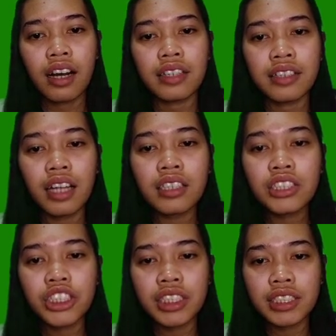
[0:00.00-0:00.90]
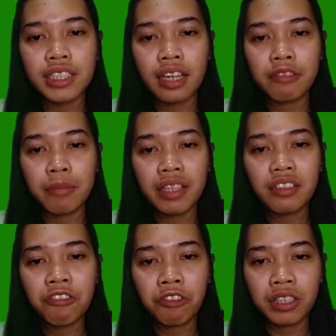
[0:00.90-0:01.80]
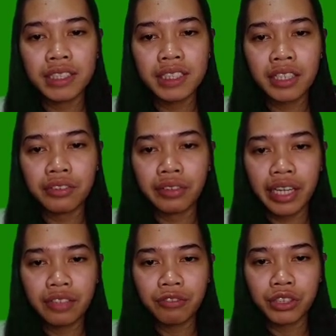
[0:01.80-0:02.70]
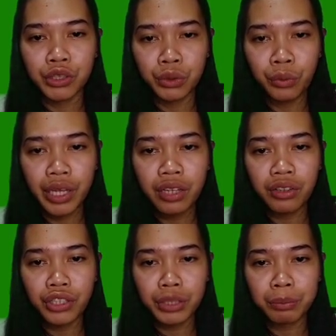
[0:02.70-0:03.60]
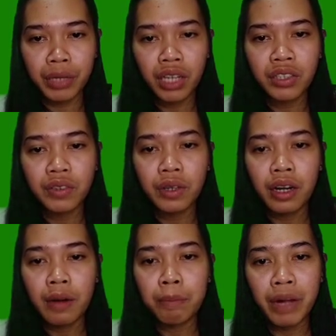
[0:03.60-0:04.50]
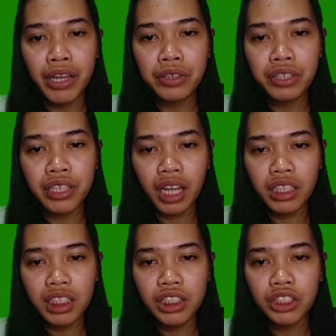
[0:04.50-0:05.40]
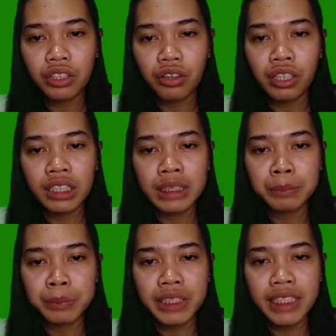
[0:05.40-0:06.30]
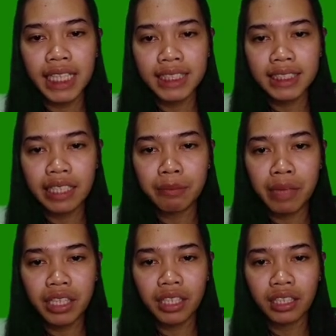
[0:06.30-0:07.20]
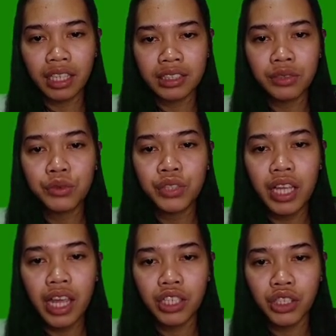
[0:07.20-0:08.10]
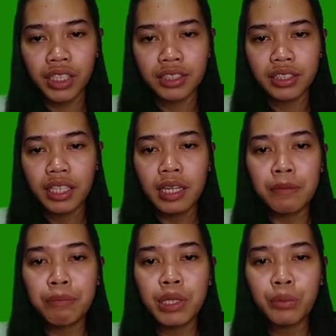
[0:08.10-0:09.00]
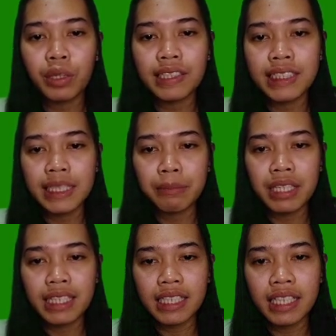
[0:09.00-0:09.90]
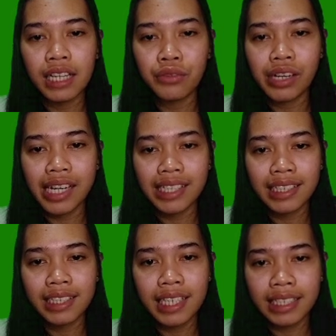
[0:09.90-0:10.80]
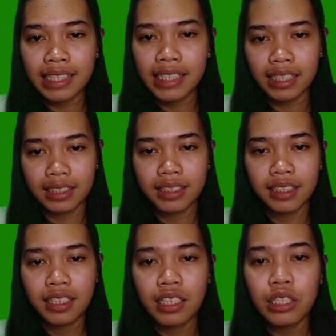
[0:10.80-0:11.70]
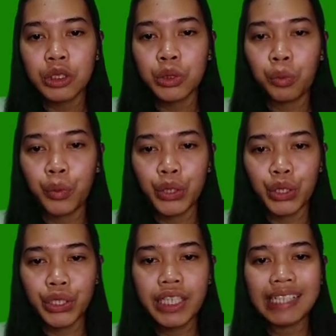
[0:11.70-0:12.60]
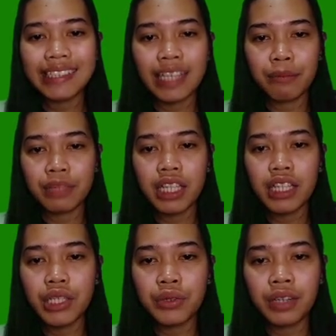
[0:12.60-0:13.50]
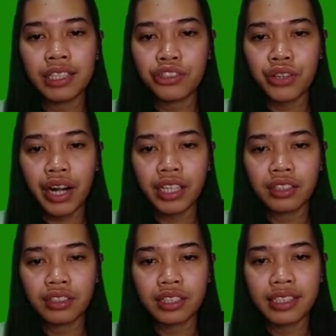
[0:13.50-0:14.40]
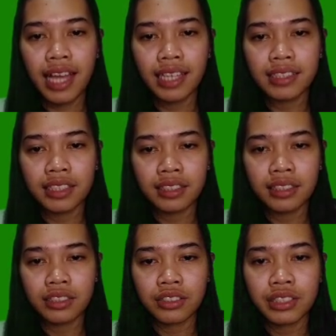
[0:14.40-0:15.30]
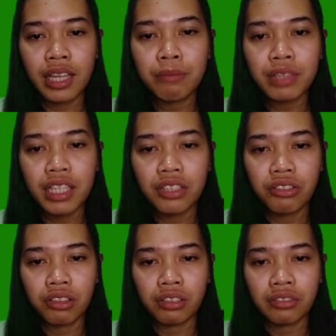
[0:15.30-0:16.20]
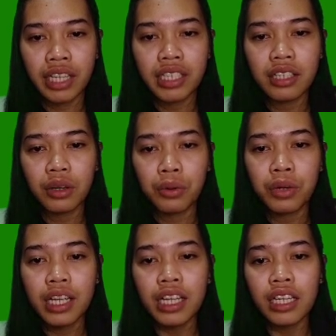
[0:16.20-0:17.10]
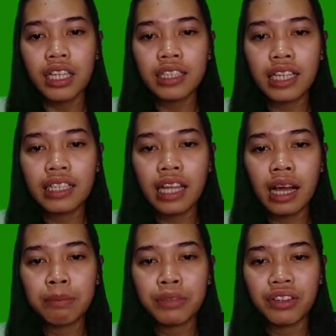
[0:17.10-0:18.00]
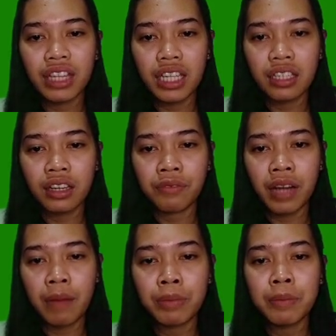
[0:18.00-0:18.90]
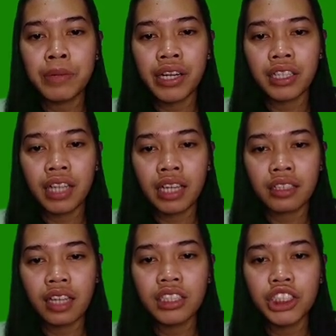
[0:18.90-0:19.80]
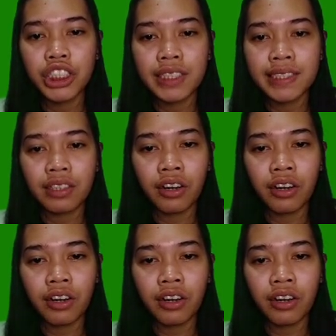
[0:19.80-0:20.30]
Analogies and metaphors are great for drawing on your prior knowledge or experience and making associations between seemingly unrelated ideas. So, when learning something new and trying to connect it to something you already know, it can help to think of appropriate analogies